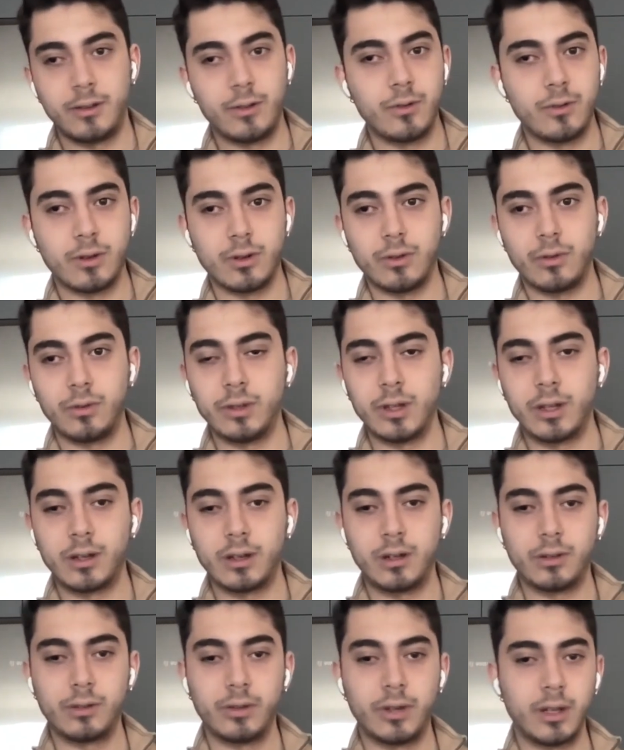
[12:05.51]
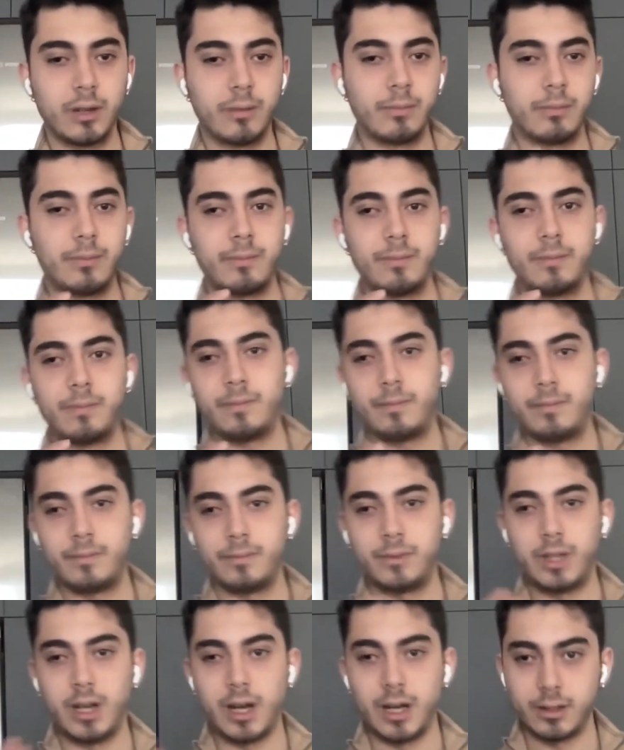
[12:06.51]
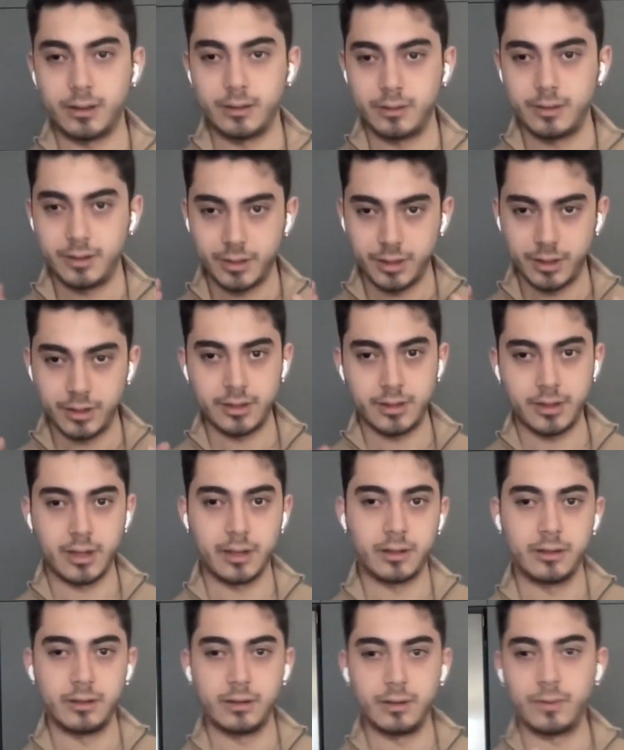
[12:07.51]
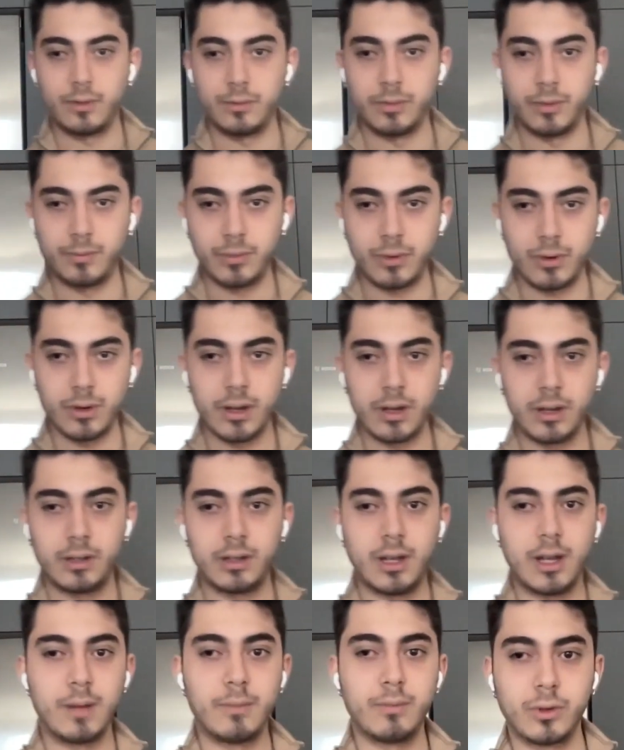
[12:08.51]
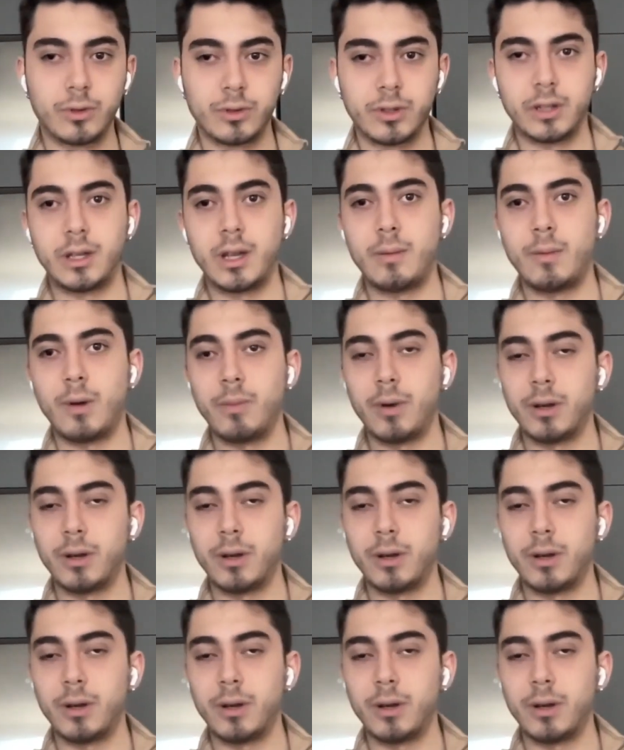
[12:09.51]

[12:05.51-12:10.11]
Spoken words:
you are only calculating that sales cycle from the point they booked a demo,